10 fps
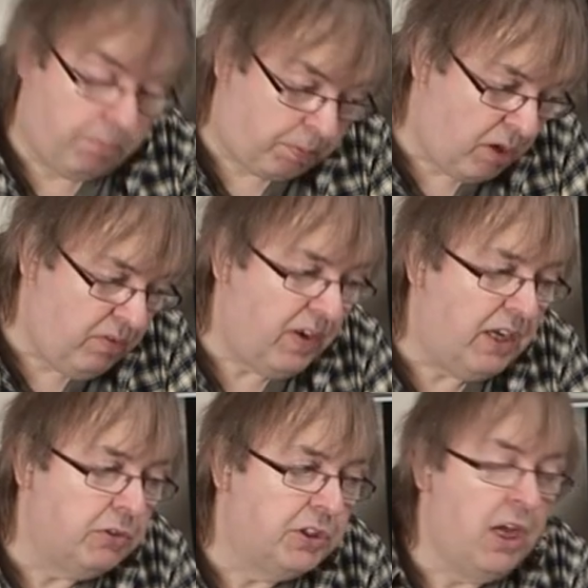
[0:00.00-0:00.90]

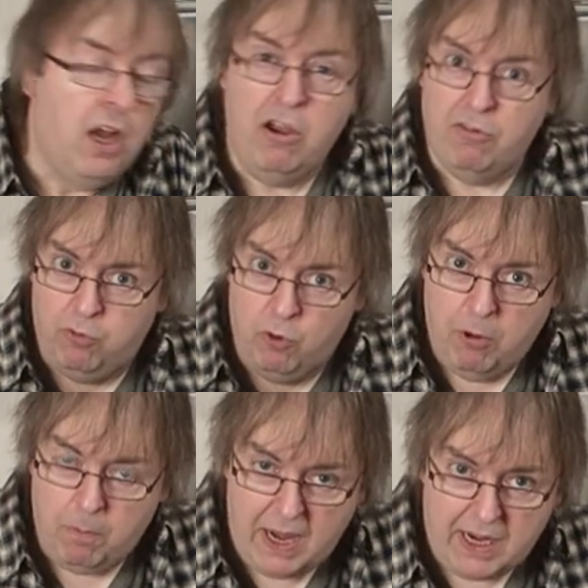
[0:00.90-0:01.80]
profiles
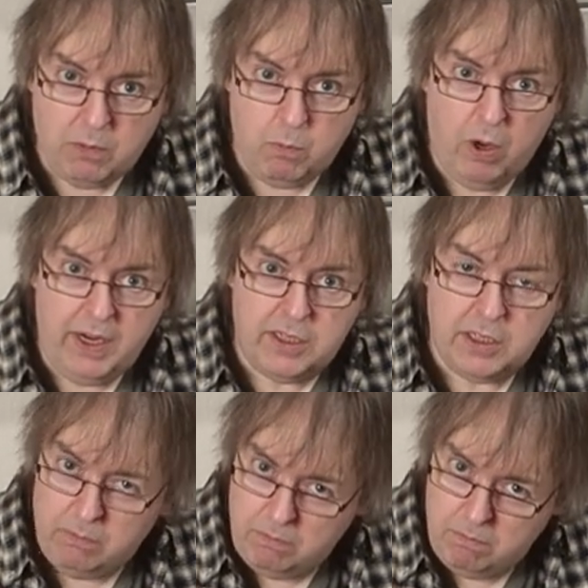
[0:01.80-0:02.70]
for black and
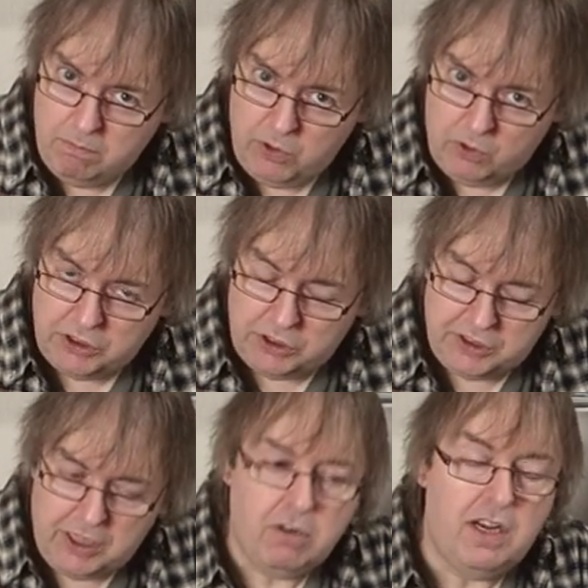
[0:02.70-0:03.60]
white, not
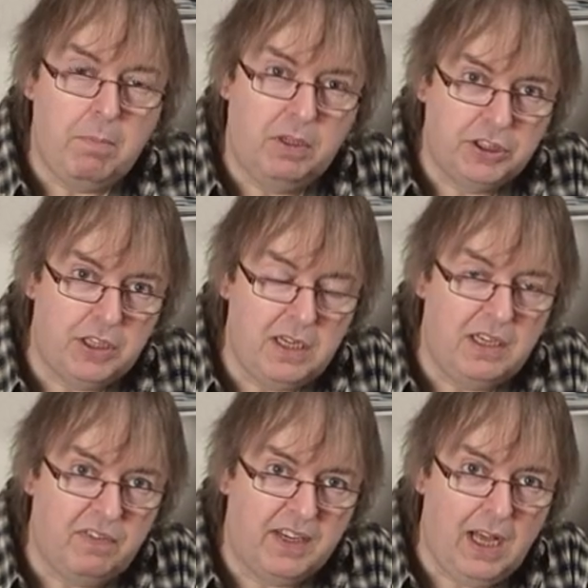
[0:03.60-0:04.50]
necessarily, but
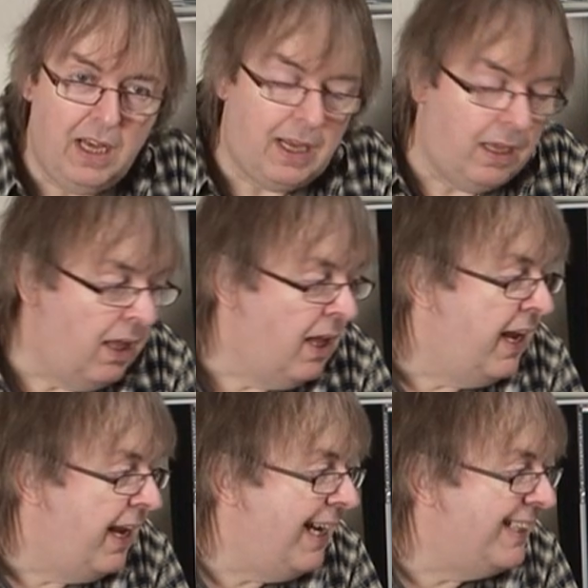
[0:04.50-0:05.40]
certainly for colour,
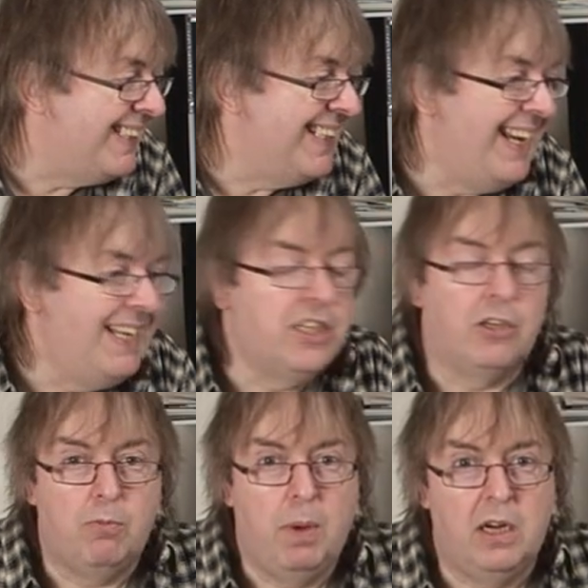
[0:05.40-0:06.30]
is an
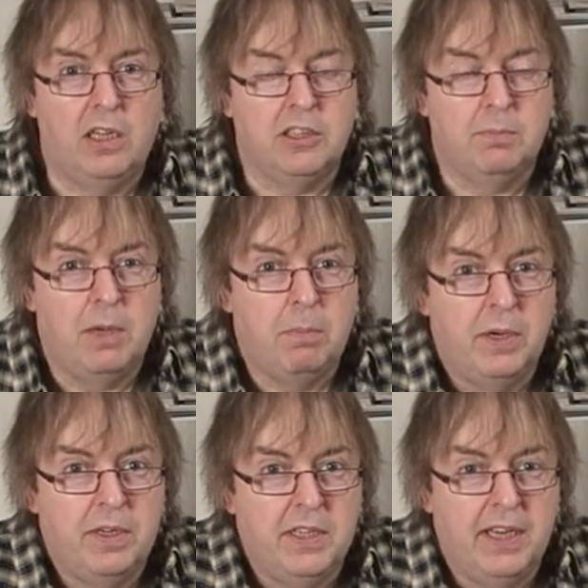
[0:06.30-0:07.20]
integral part of my
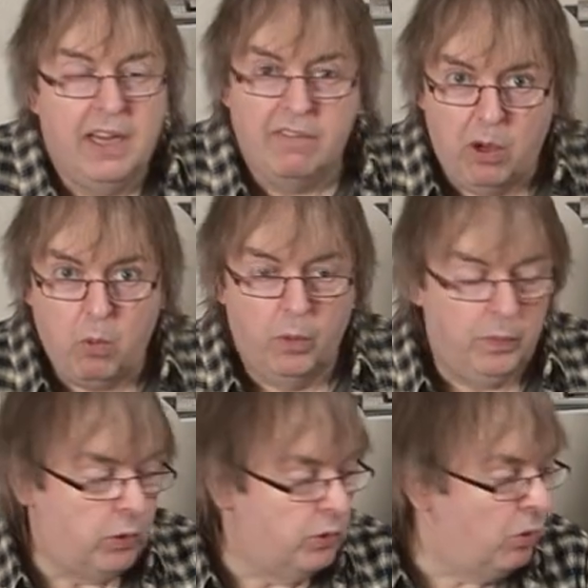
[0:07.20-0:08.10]
printing if I
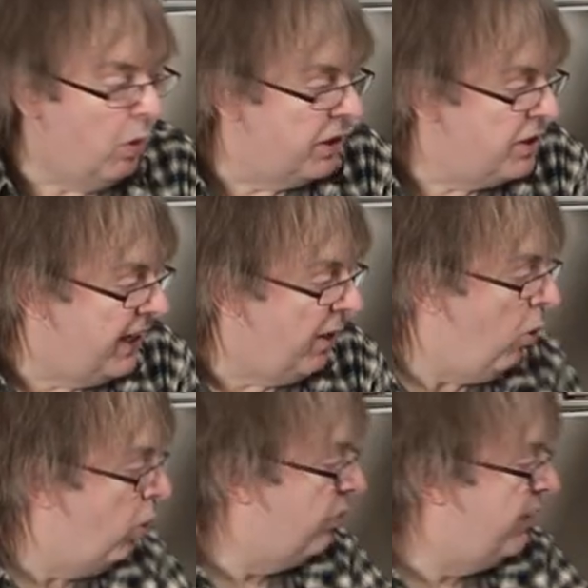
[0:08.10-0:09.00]
want good quality.
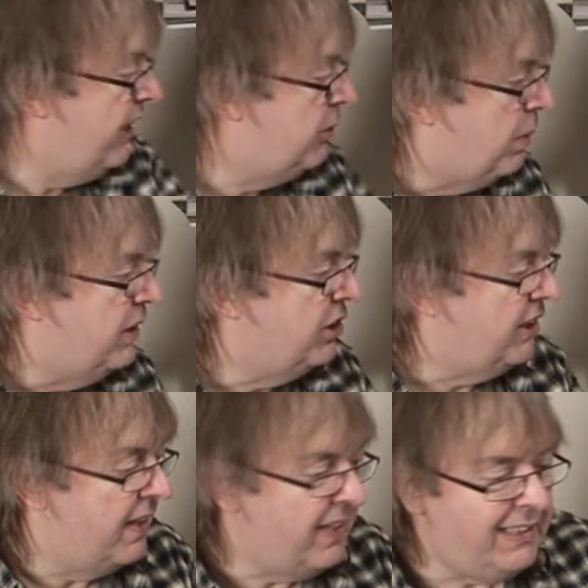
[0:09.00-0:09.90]
All of these
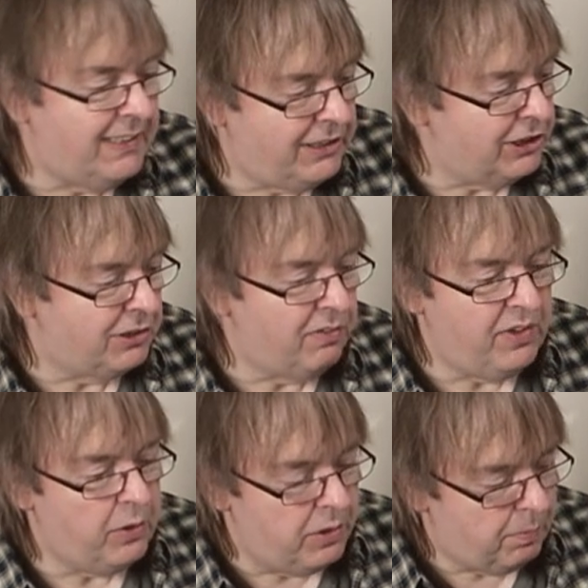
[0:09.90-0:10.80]
prints here, these are just a
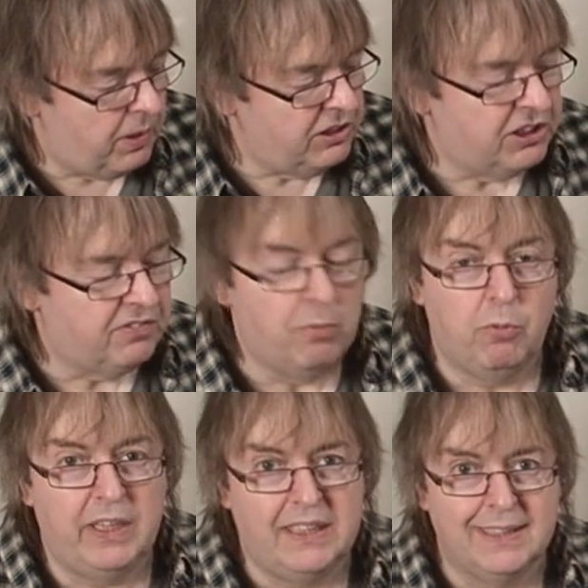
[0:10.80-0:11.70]
few of the prints
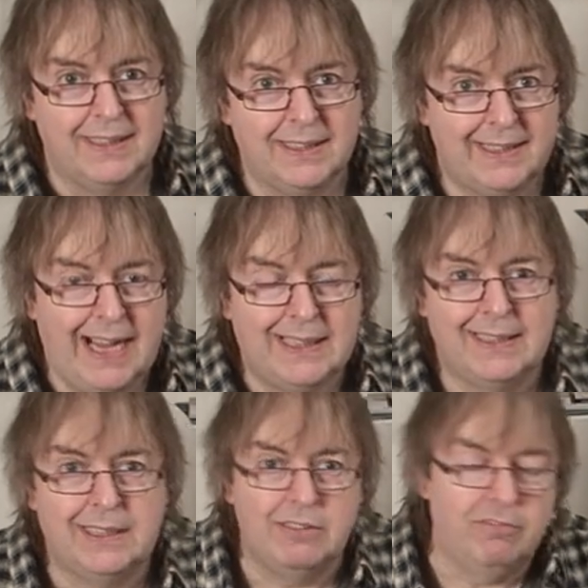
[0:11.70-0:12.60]
from recent
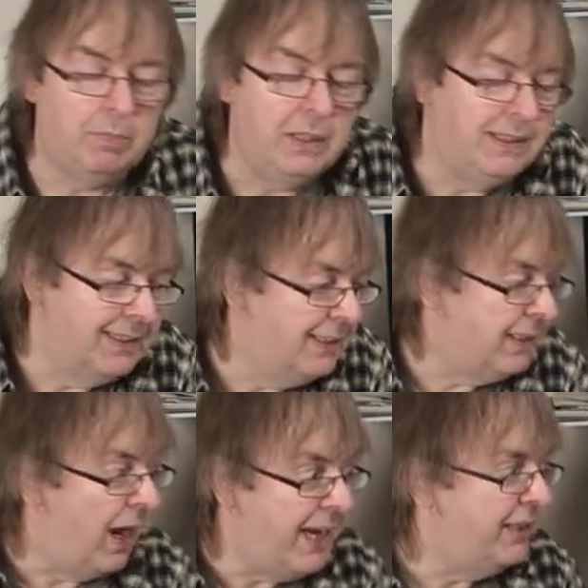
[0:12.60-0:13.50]
tests of
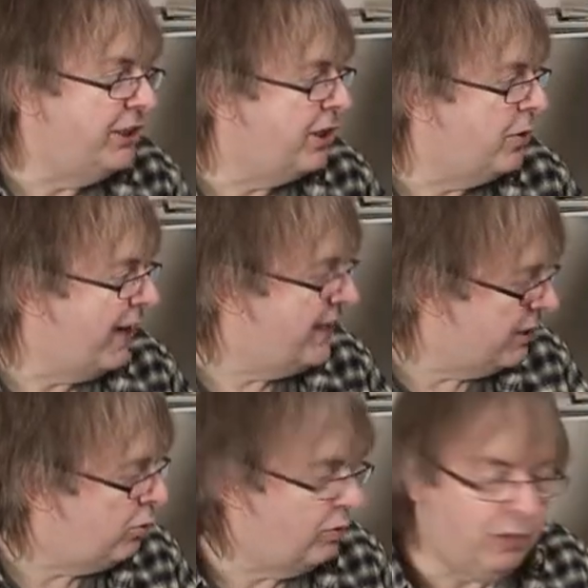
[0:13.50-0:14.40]
printers. I generate
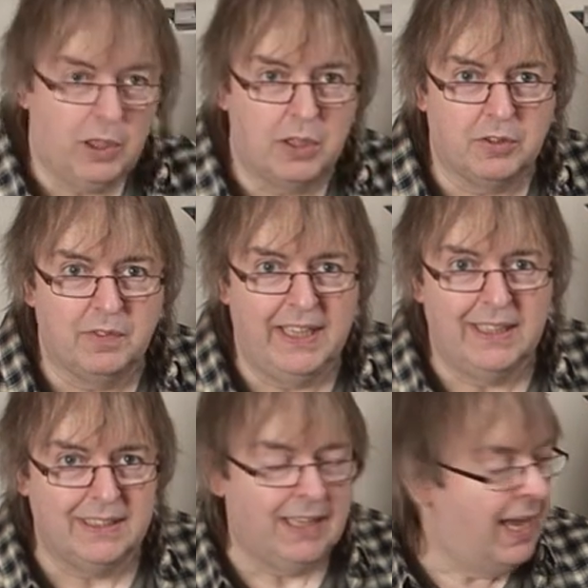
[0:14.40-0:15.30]
an awful lot of
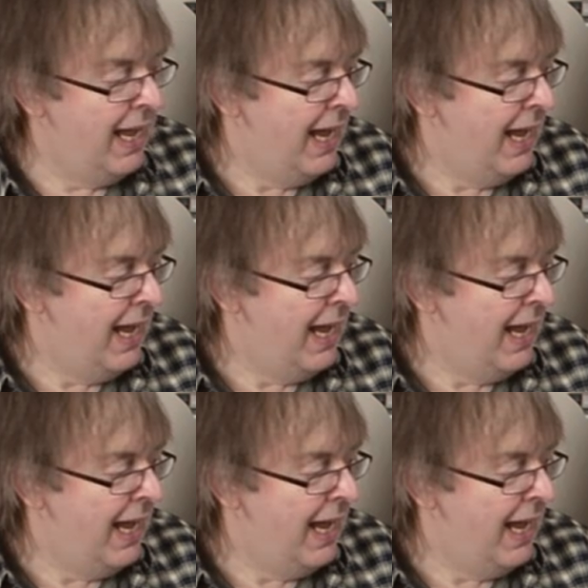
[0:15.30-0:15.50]
these